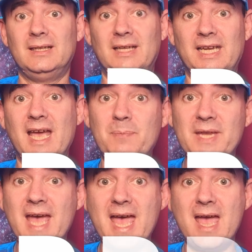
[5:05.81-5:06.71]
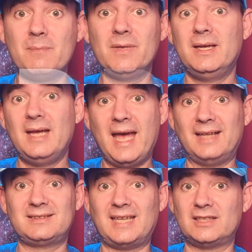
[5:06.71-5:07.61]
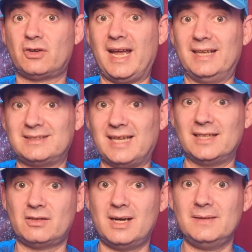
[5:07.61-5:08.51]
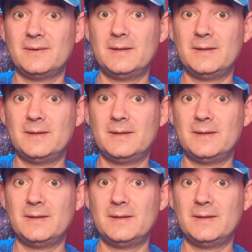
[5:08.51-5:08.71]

the APM, etc, etc,